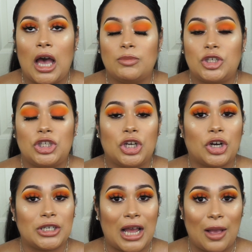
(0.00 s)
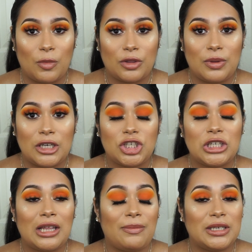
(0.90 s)
She took her time with me. She
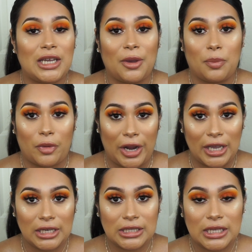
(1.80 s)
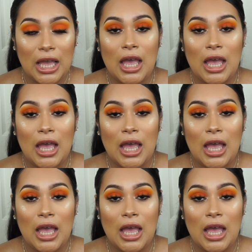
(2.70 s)
let me take breaks.